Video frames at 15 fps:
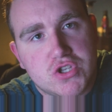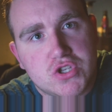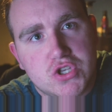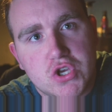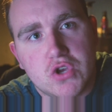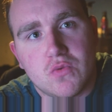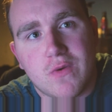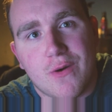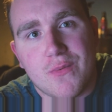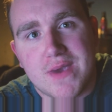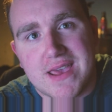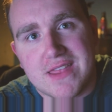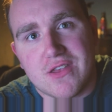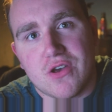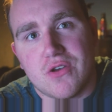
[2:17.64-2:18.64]
do what
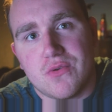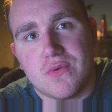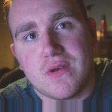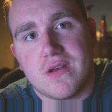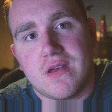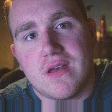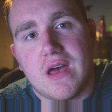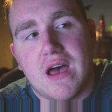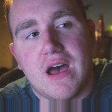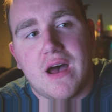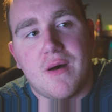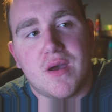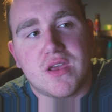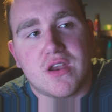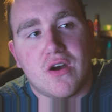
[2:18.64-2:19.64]
we do.
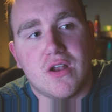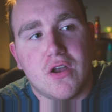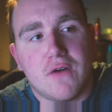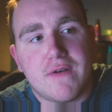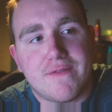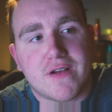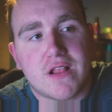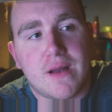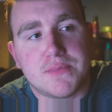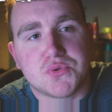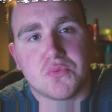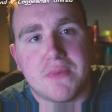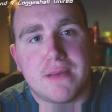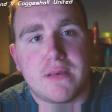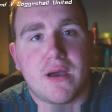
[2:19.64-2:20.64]
You know, a lot of other clubs
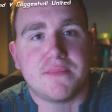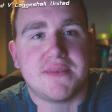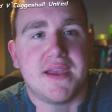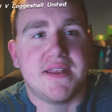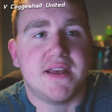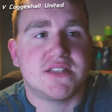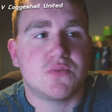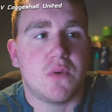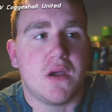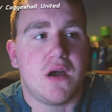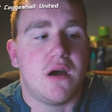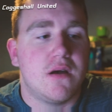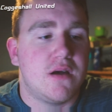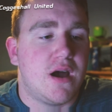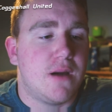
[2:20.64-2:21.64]
will maybe update their Twitter,